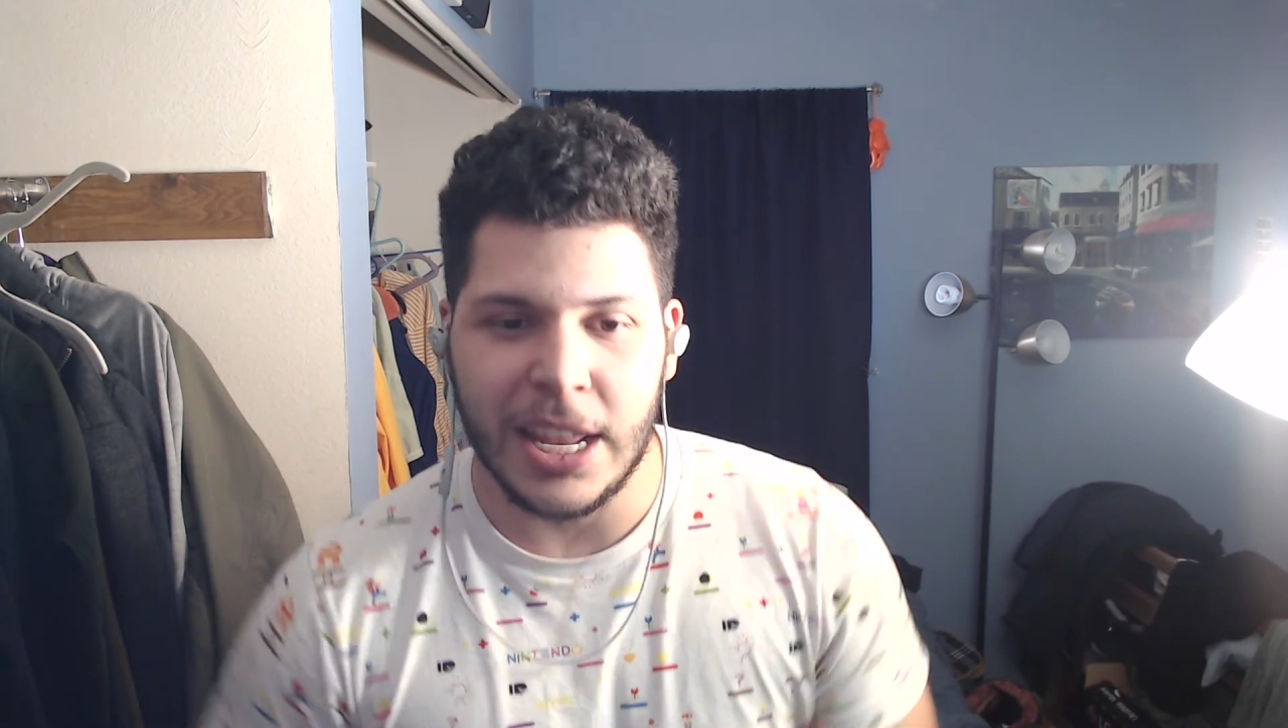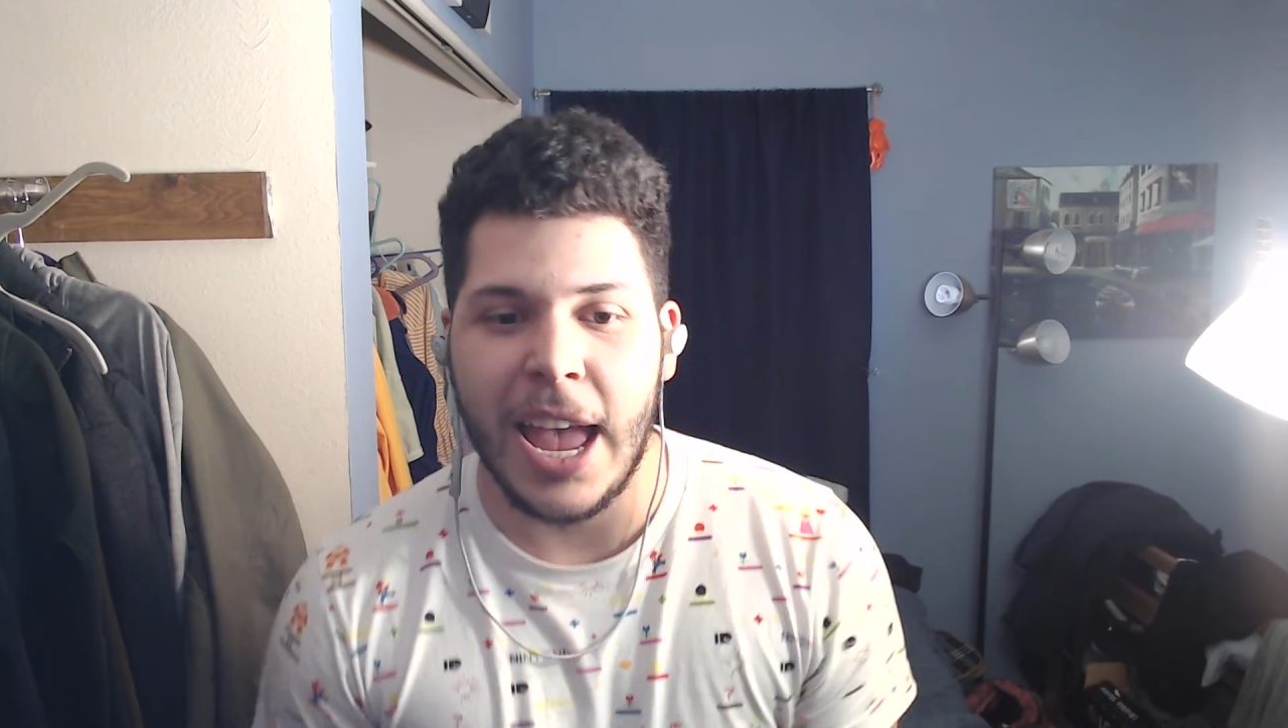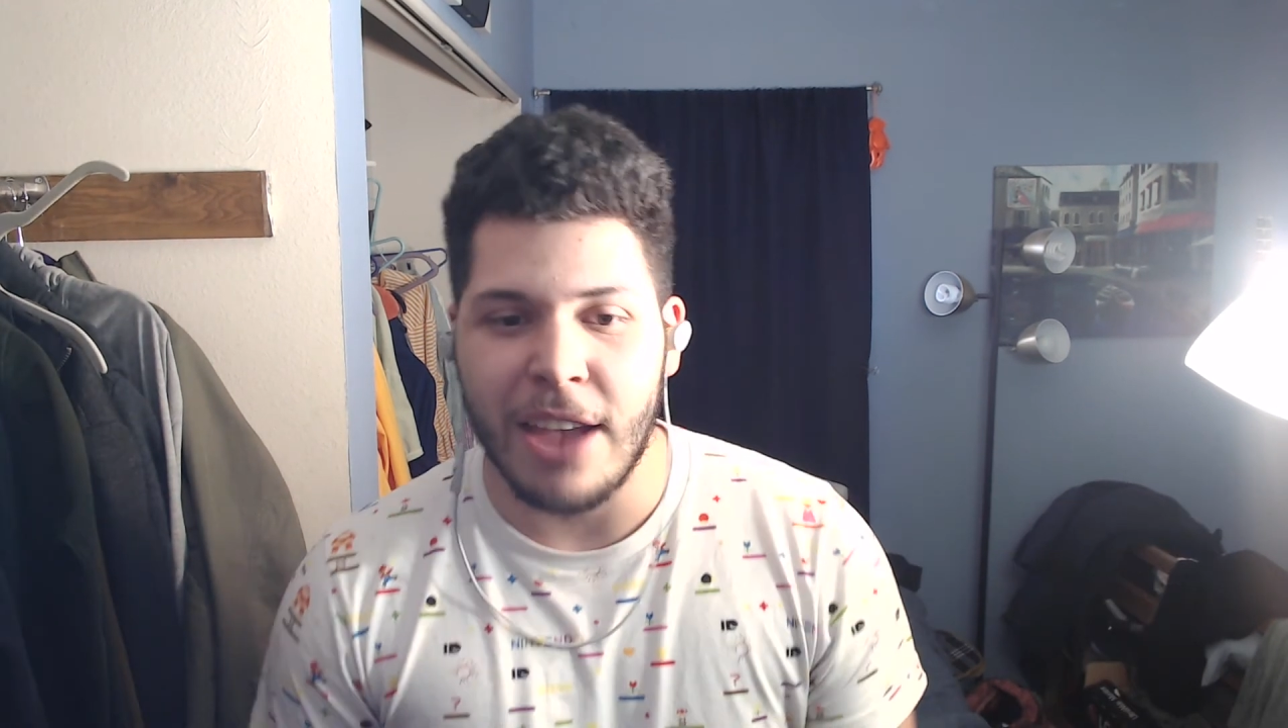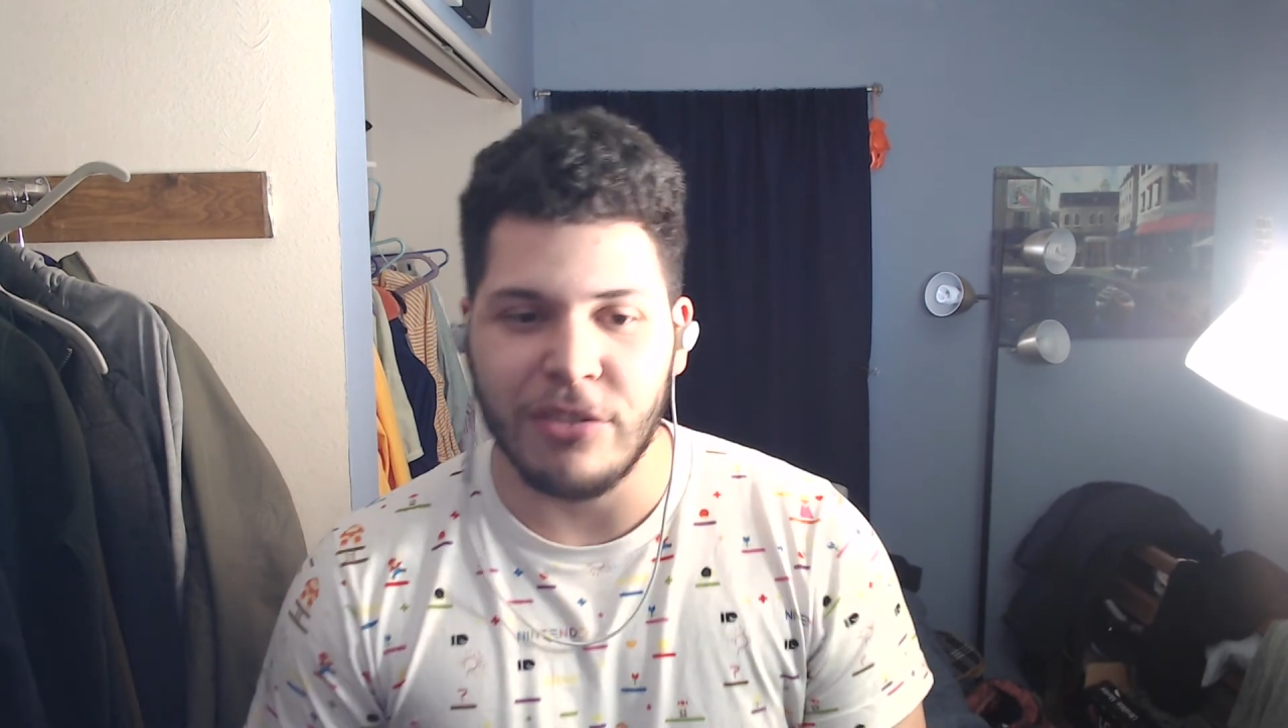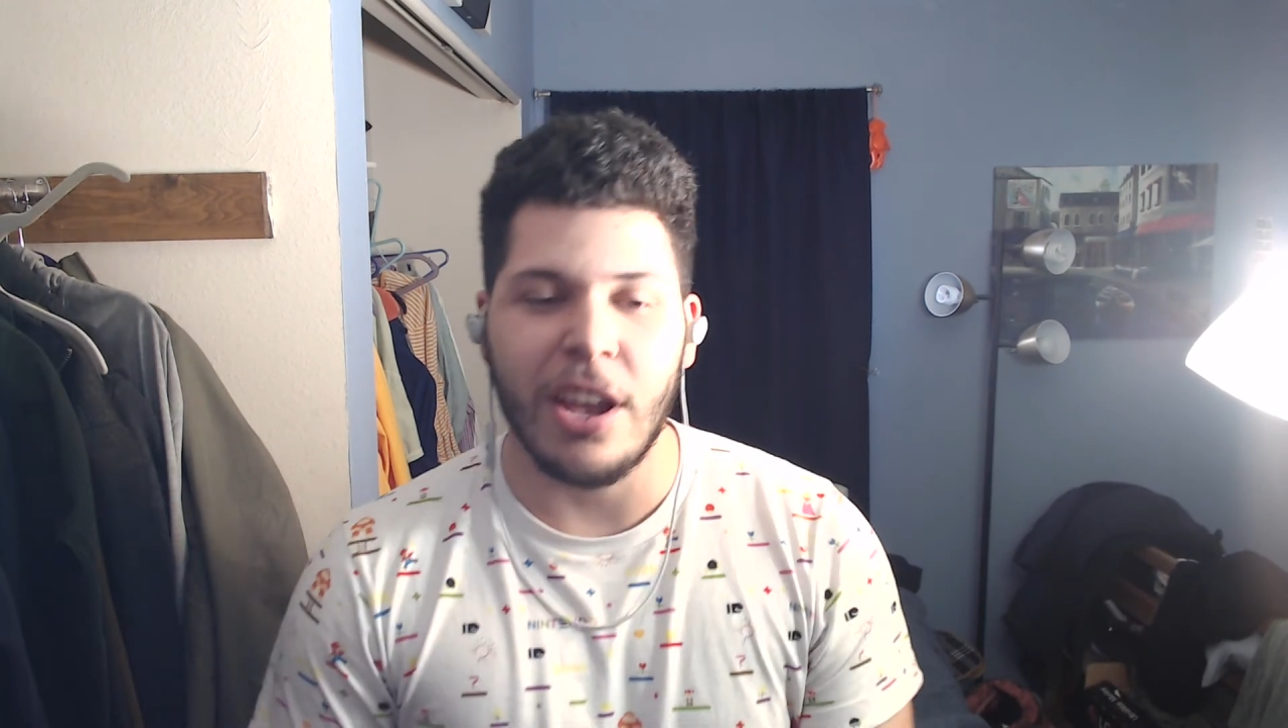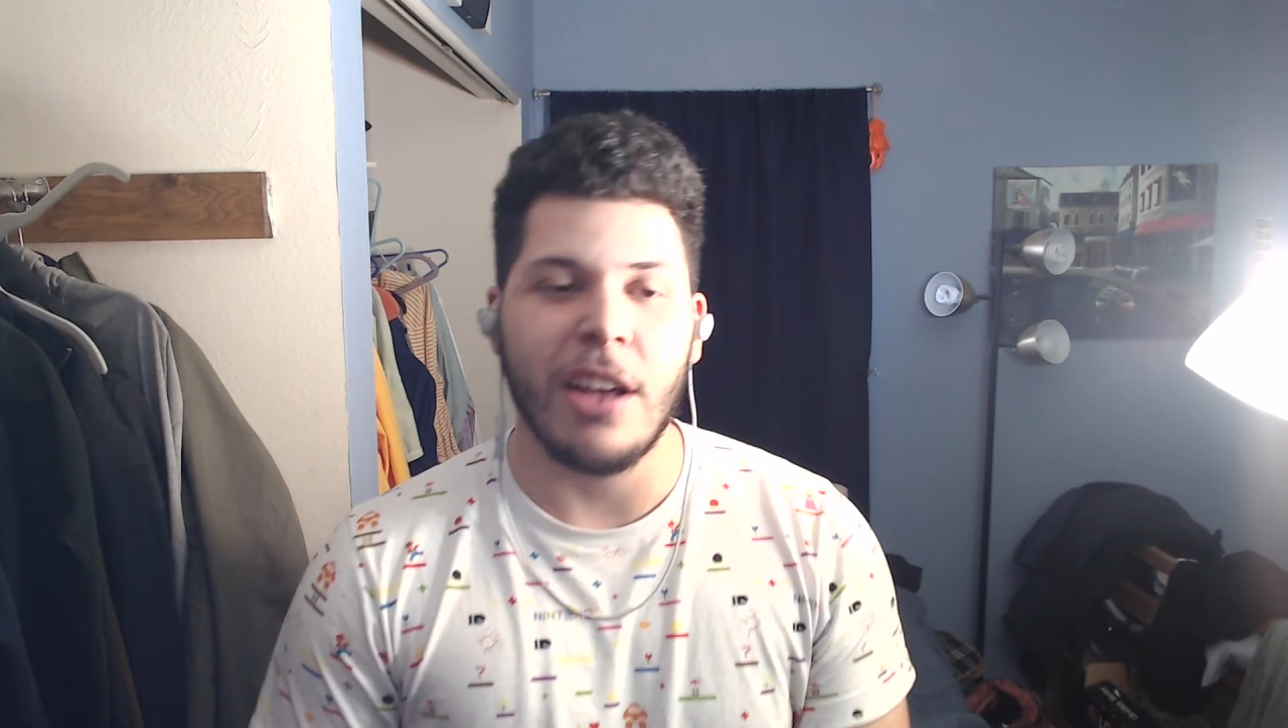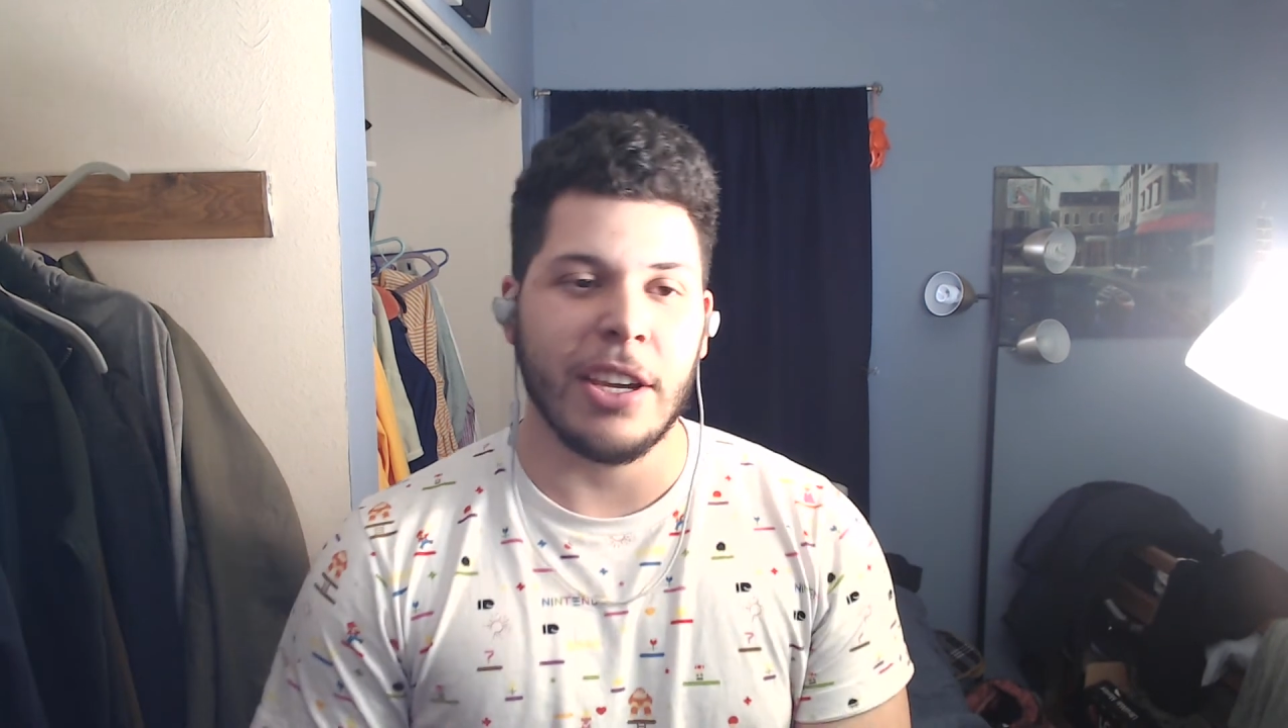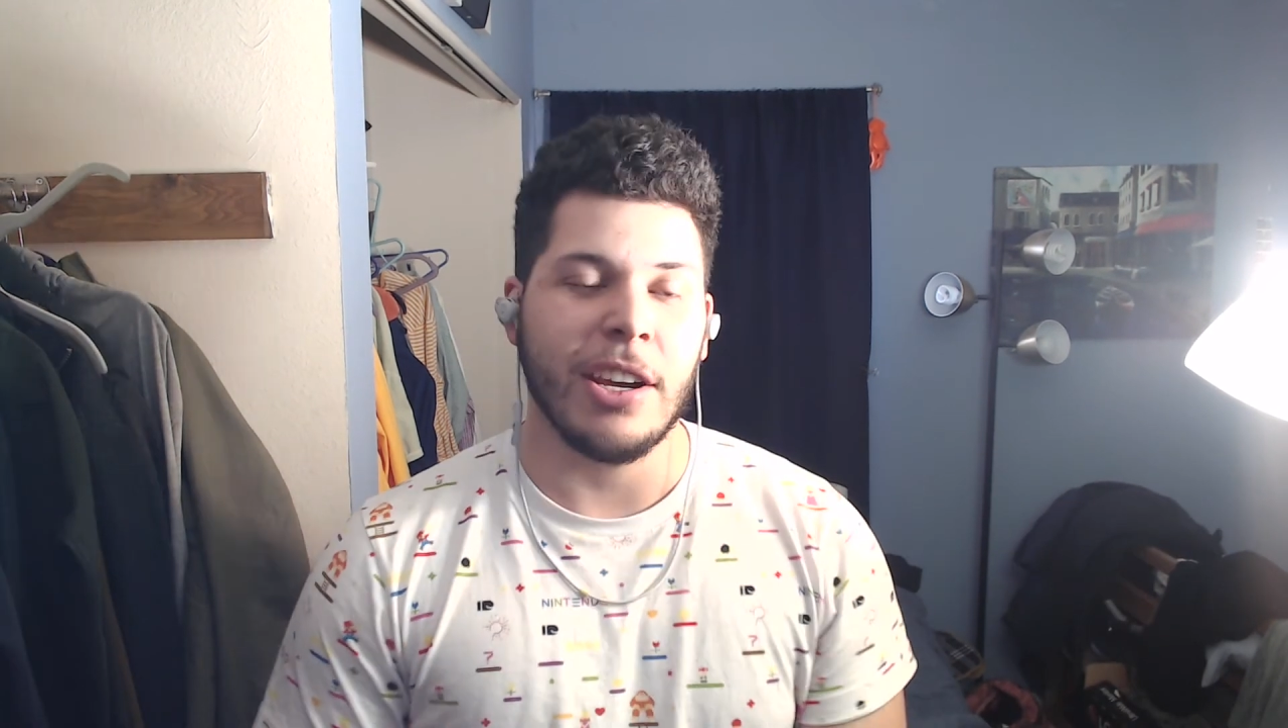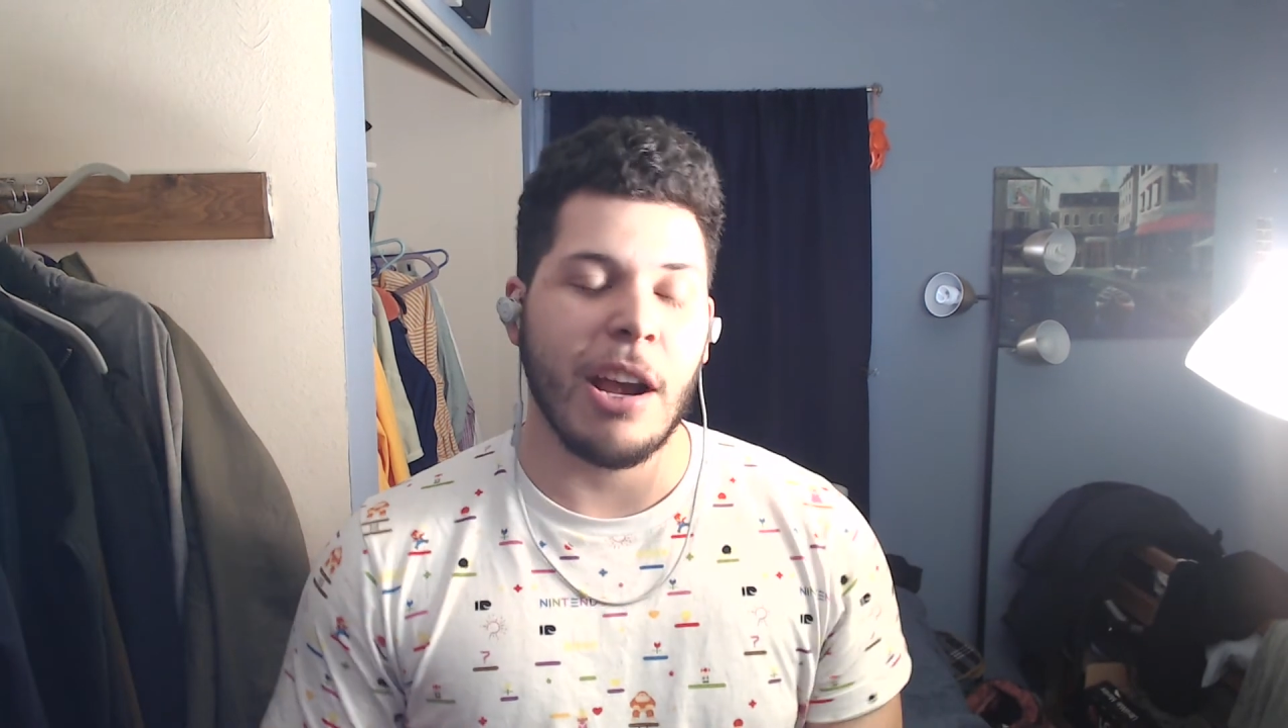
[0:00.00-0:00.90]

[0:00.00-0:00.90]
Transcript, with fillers: have y'all here.